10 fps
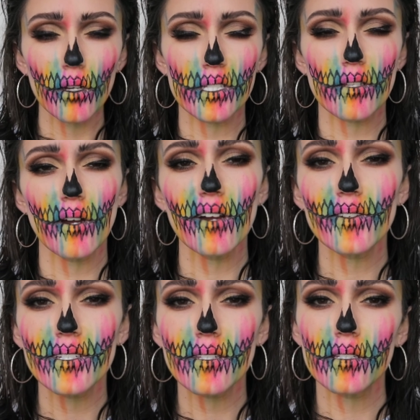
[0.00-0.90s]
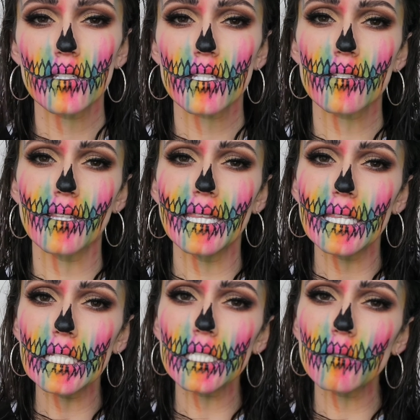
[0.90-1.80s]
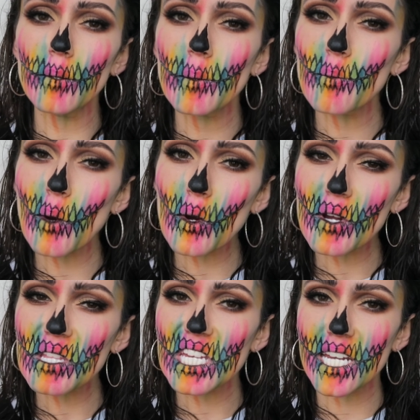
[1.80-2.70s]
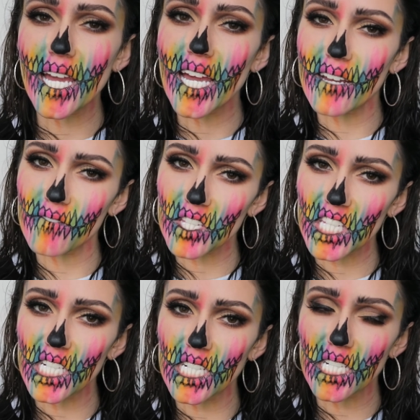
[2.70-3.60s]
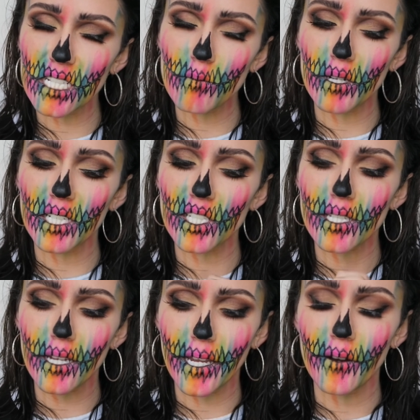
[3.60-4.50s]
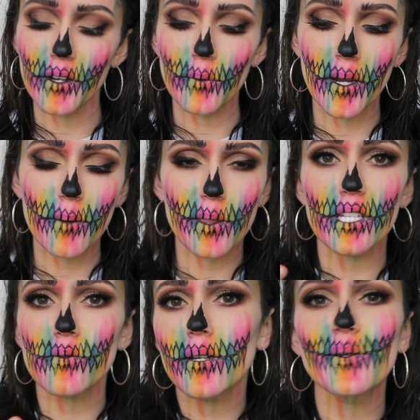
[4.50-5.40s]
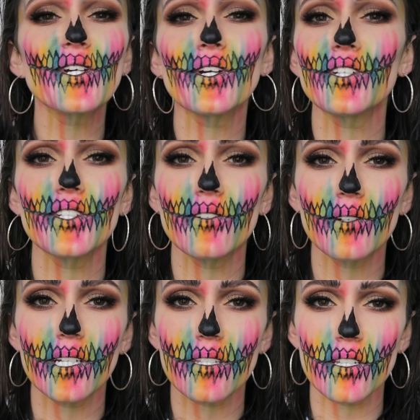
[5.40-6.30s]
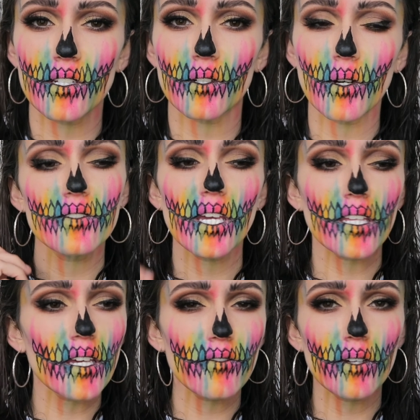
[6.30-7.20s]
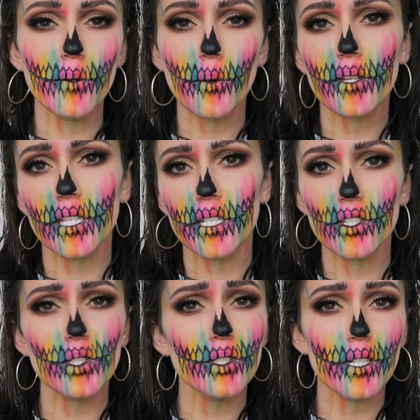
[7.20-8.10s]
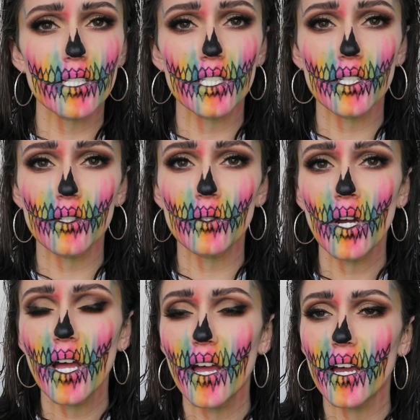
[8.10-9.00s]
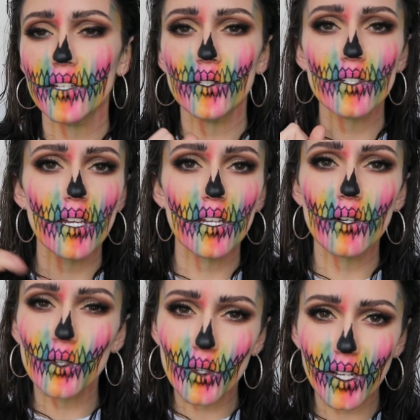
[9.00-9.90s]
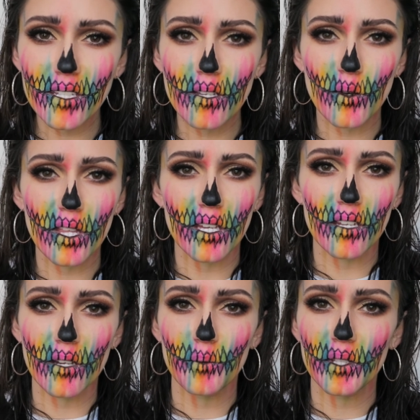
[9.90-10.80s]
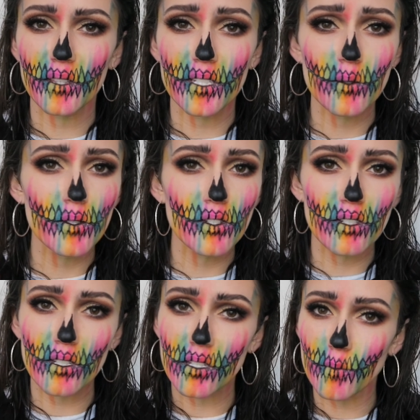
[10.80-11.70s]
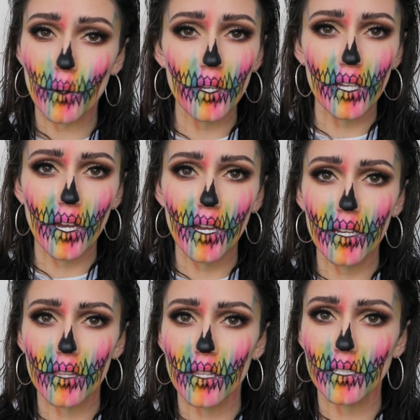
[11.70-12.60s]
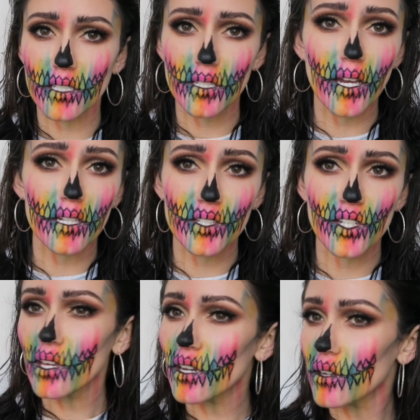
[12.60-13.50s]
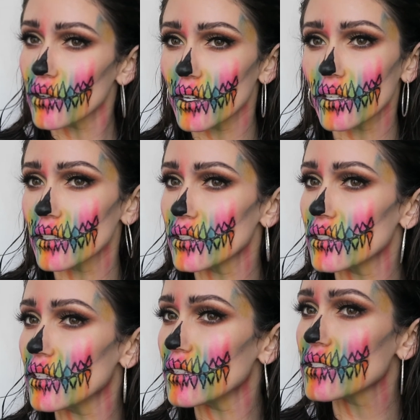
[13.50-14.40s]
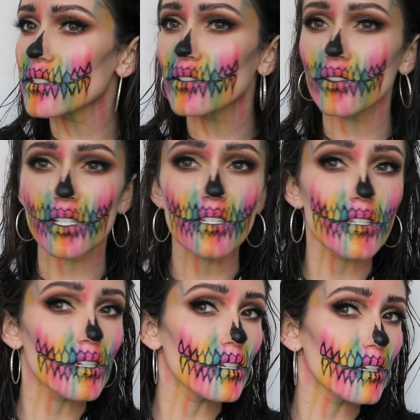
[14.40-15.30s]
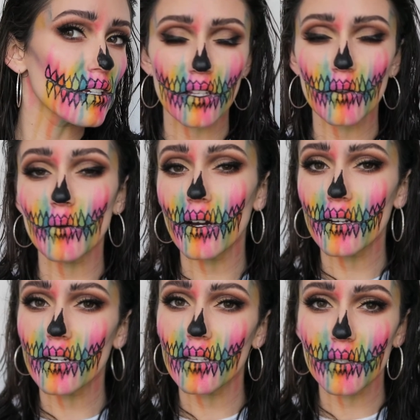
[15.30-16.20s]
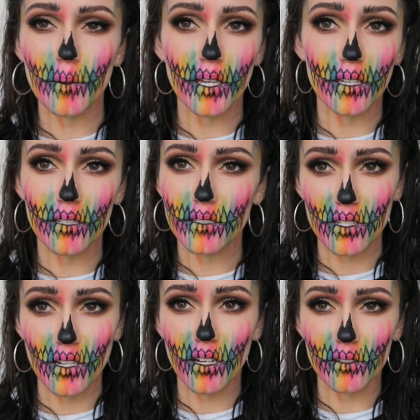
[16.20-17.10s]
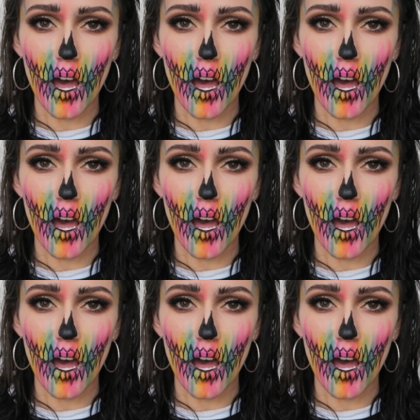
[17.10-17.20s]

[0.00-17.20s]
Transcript: Alright, so obviously this is a little bit more than a half skull, but I just got carried away. But that's what I'm encouraging you guys to do. You take that framework that I showed you how to do, and you just kind of go crazy with it. I mean, this was just a smoky eye and then a sketch, and I created this crazy like watercolor paint skull.